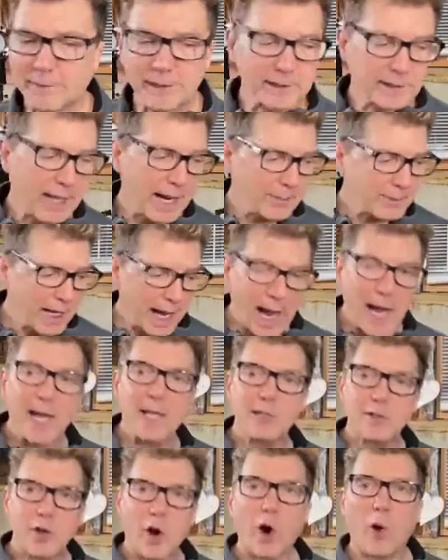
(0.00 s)
oftentimes
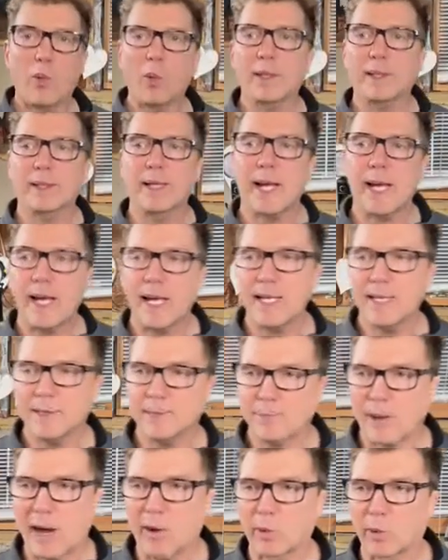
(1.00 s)
I know what an
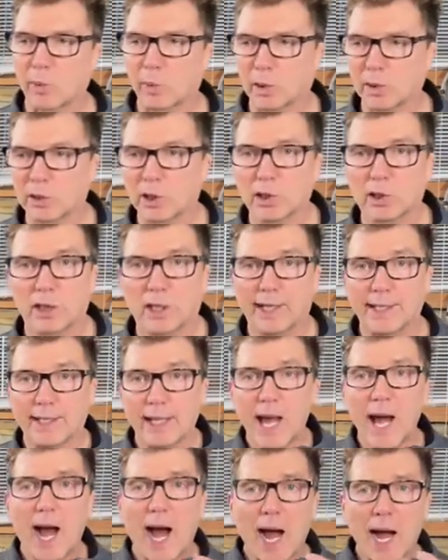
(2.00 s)
eighth power will look
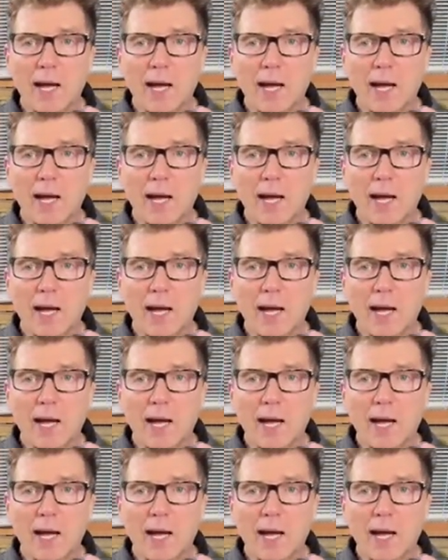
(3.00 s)
like.